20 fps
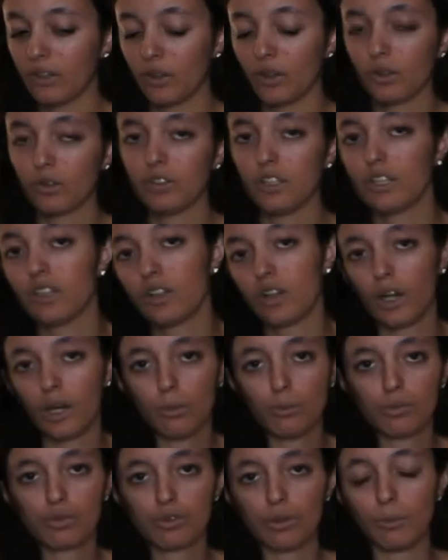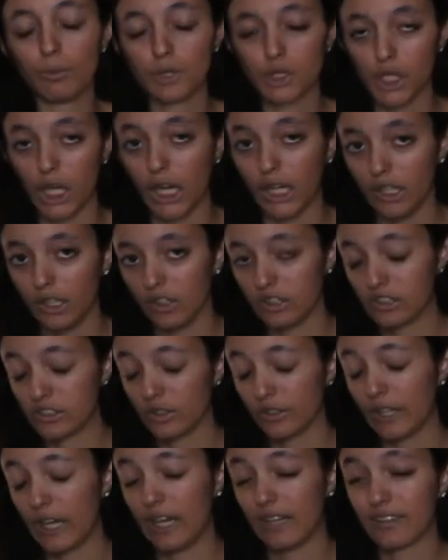it all did come from China
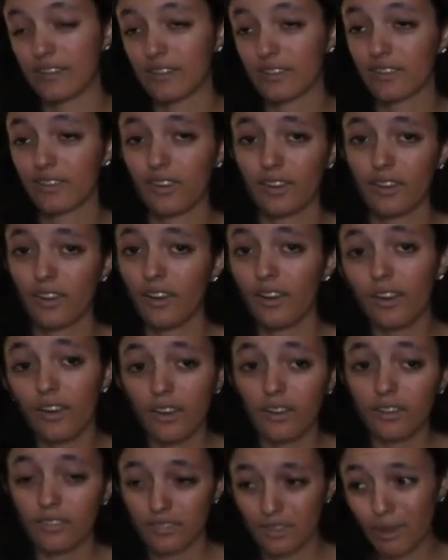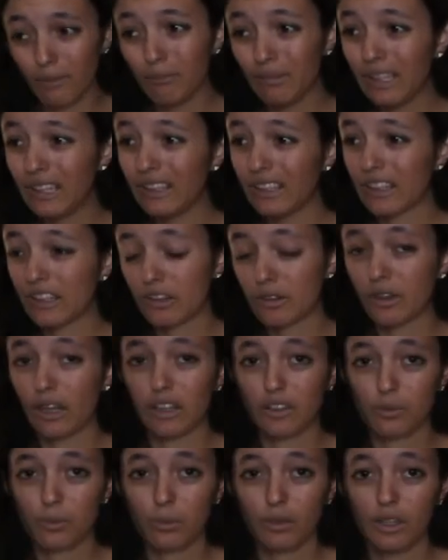so that's to me that's
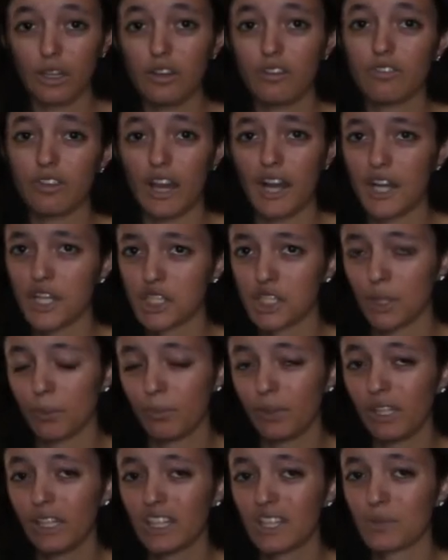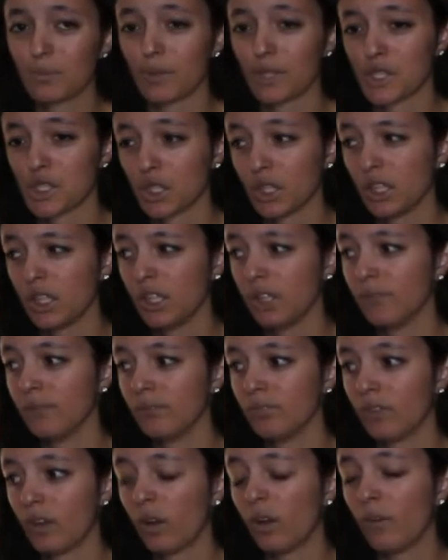that's pretty fast shipping especially
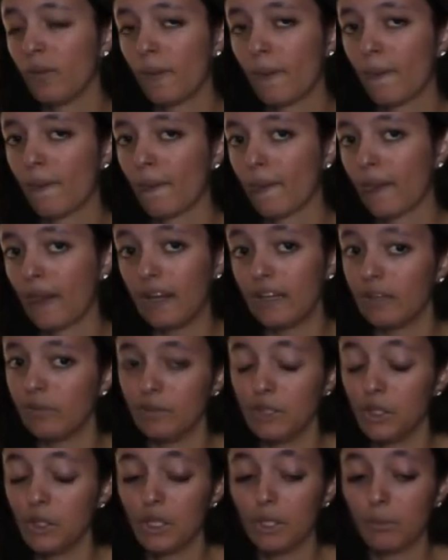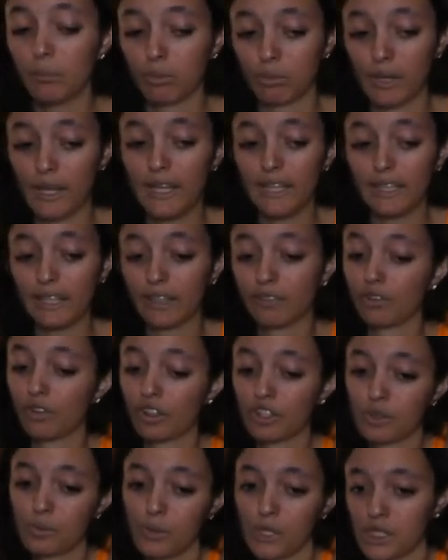when you didn't pay like
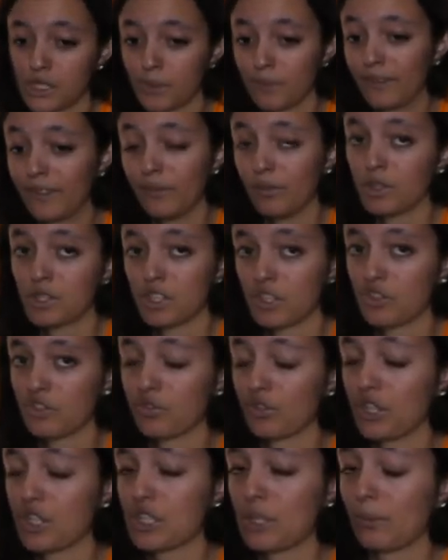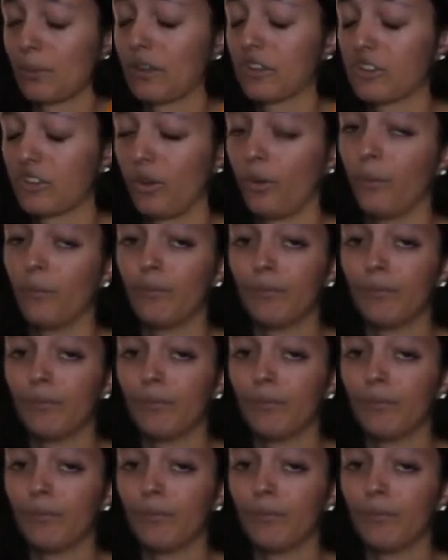for express shipping it was just free shipping so